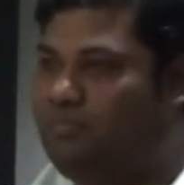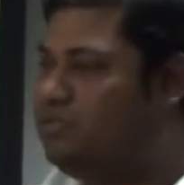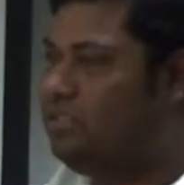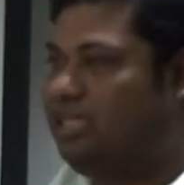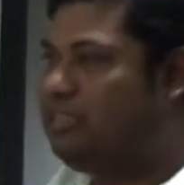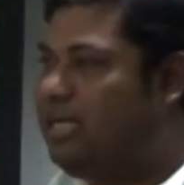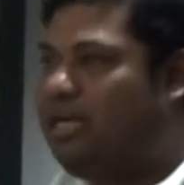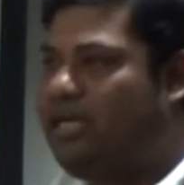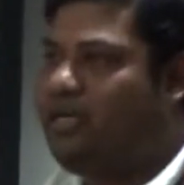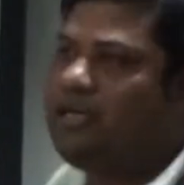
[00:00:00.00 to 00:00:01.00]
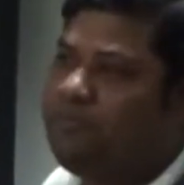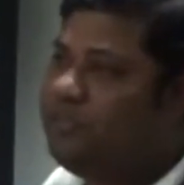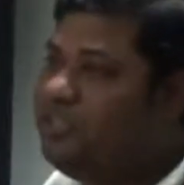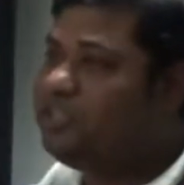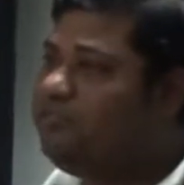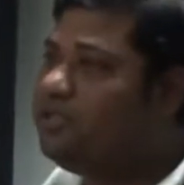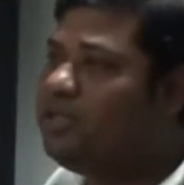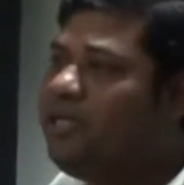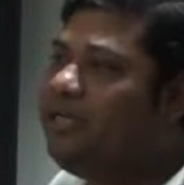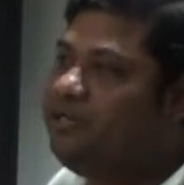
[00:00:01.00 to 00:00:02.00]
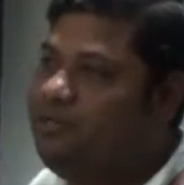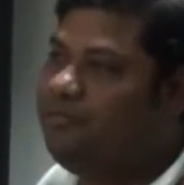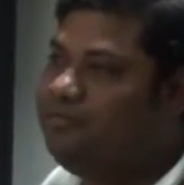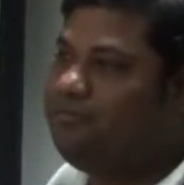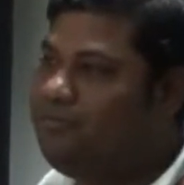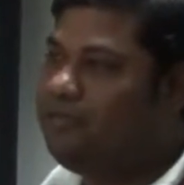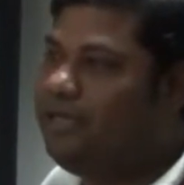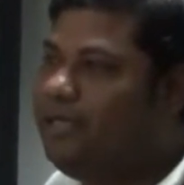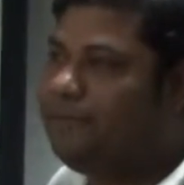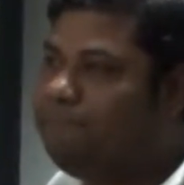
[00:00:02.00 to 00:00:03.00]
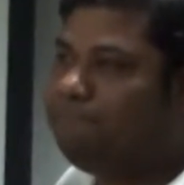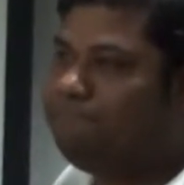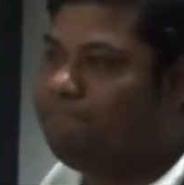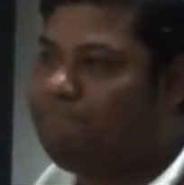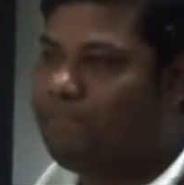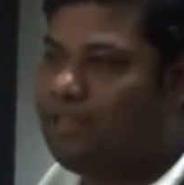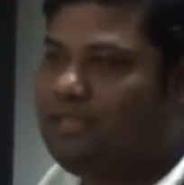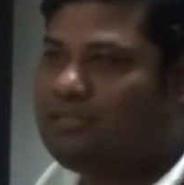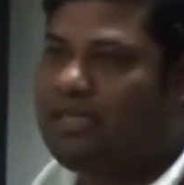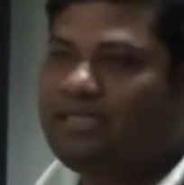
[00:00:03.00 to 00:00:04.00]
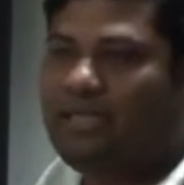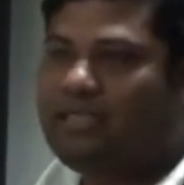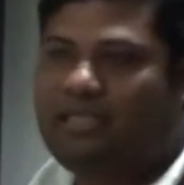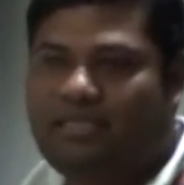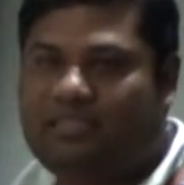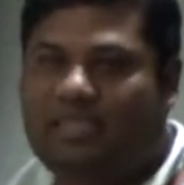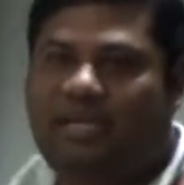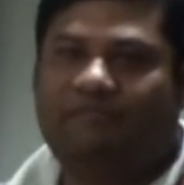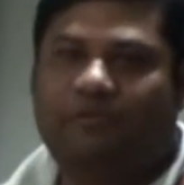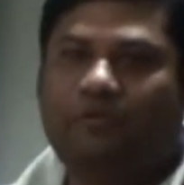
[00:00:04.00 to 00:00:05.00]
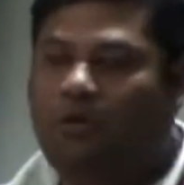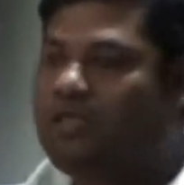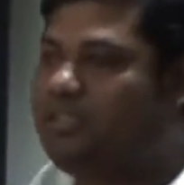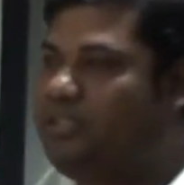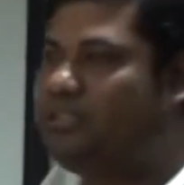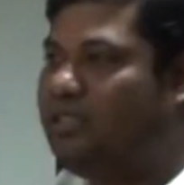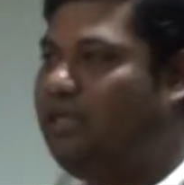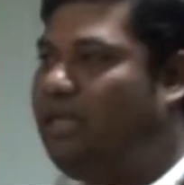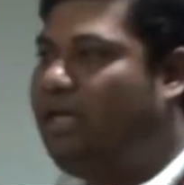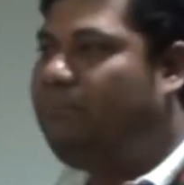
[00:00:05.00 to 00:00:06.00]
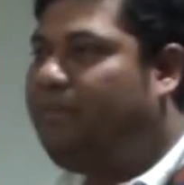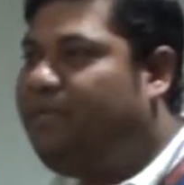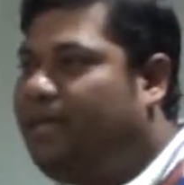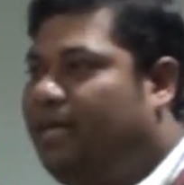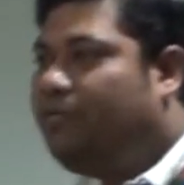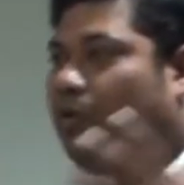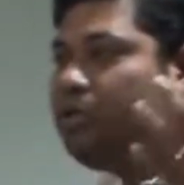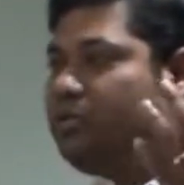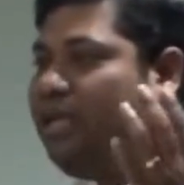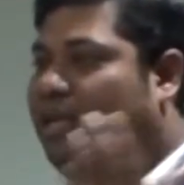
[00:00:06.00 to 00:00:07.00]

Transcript: Because that's like a direct appreciation for the Creator. Right? That's like telling that, yes, I have few qualities, and maybe I want to